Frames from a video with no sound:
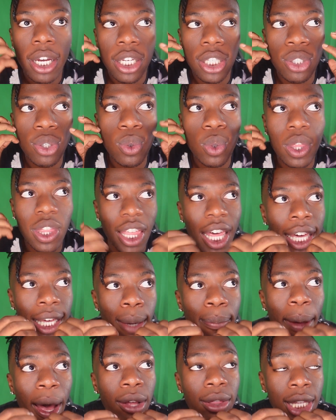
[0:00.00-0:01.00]
you think
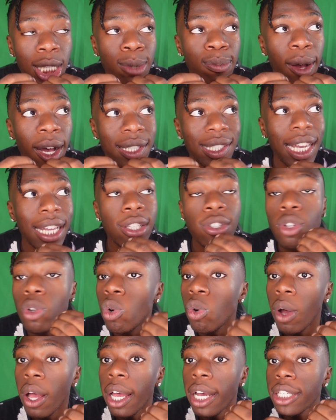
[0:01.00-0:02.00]
about this boss and
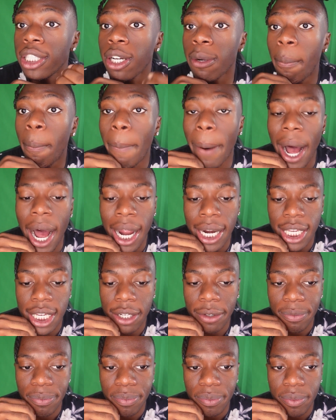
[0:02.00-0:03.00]
you, your body